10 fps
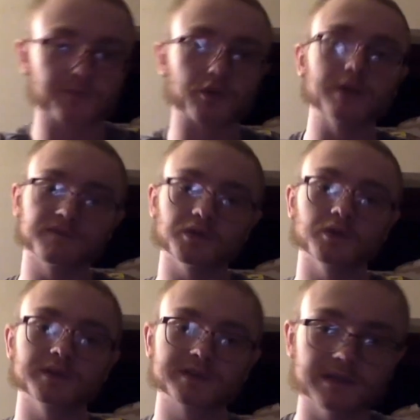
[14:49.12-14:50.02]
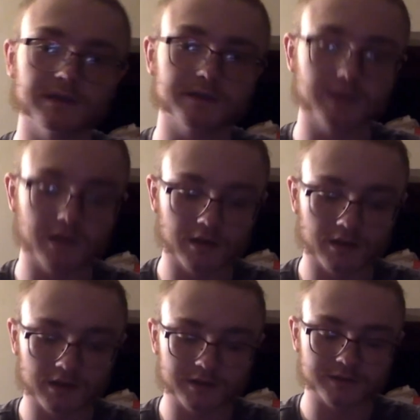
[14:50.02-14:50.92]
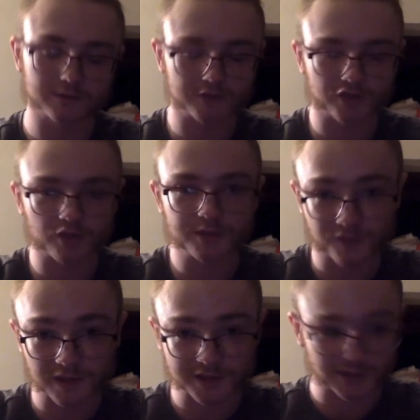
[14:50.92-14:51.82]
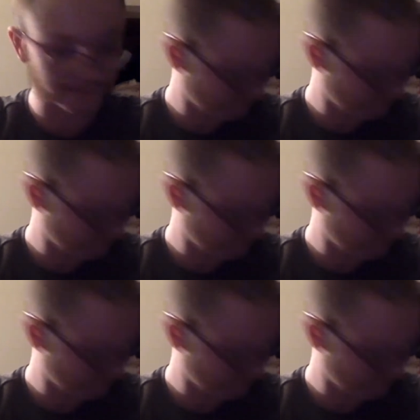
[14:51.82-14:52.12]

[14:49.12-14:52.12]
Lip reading: for influence in the German region.